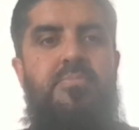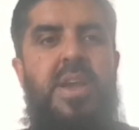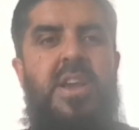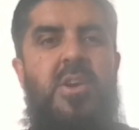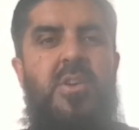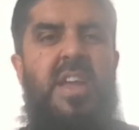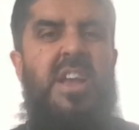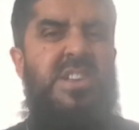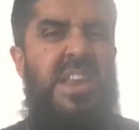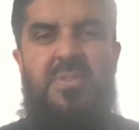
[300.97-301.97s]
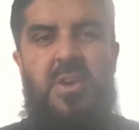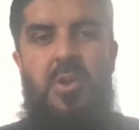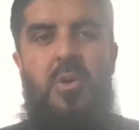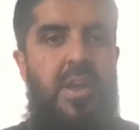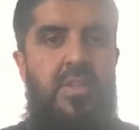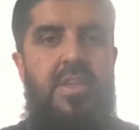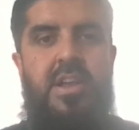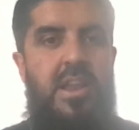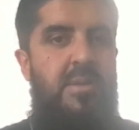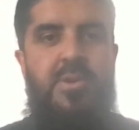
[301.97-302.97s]
because actually, if you're not in the
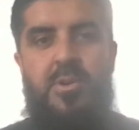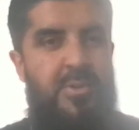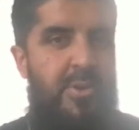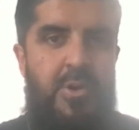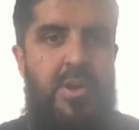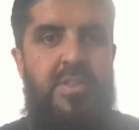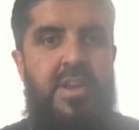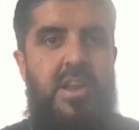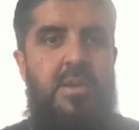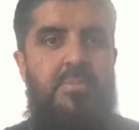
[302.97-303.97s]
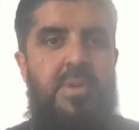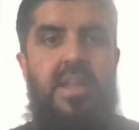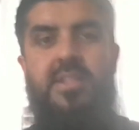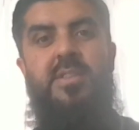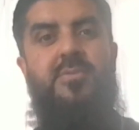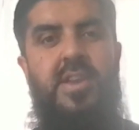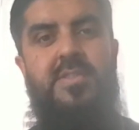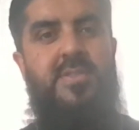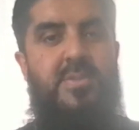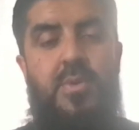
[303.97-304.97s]
club, you're not in the club. And there's
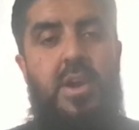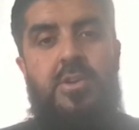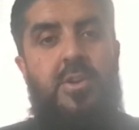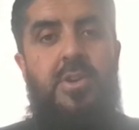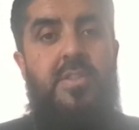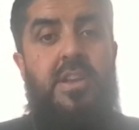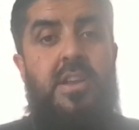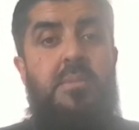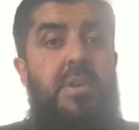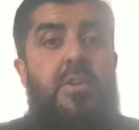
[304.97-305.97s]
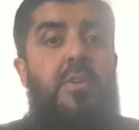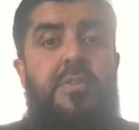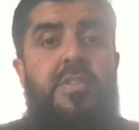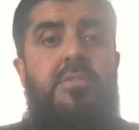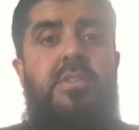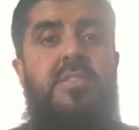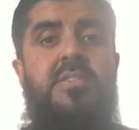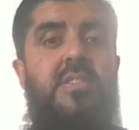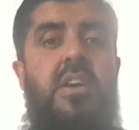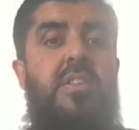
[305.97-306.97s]
reasons why you're not in the club. And often the
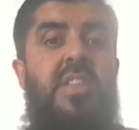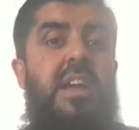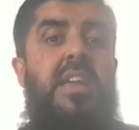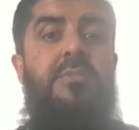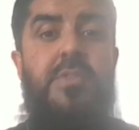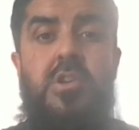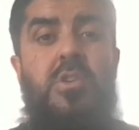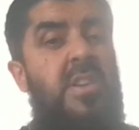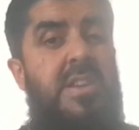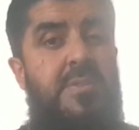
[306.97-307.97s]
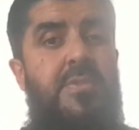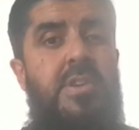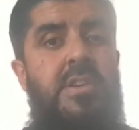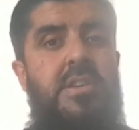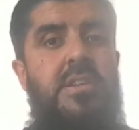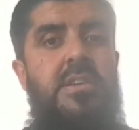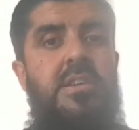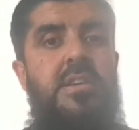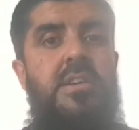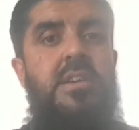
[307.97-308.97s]
reasons are that if you look different,
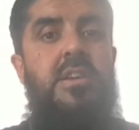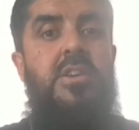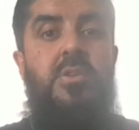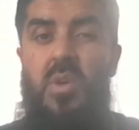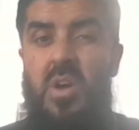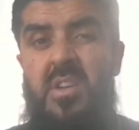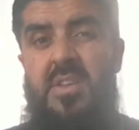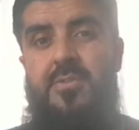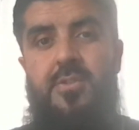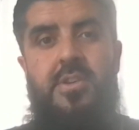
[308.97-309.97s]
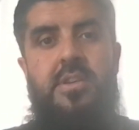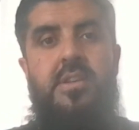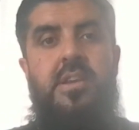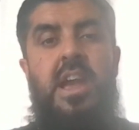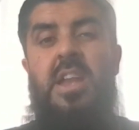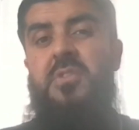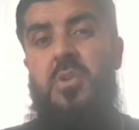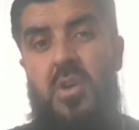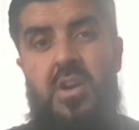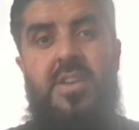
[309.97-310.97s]
you are different. And if
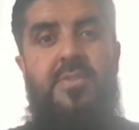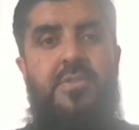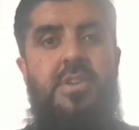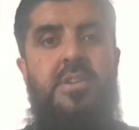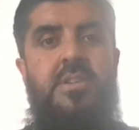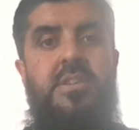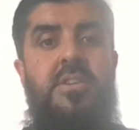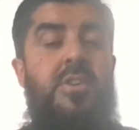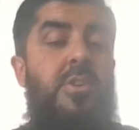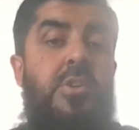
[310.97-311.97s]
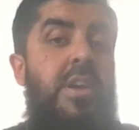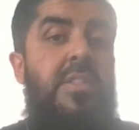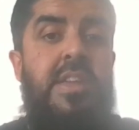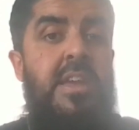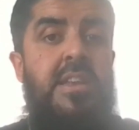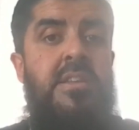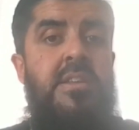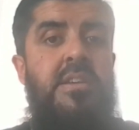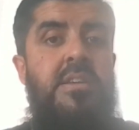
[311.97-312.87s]
you are different, you're not in the in.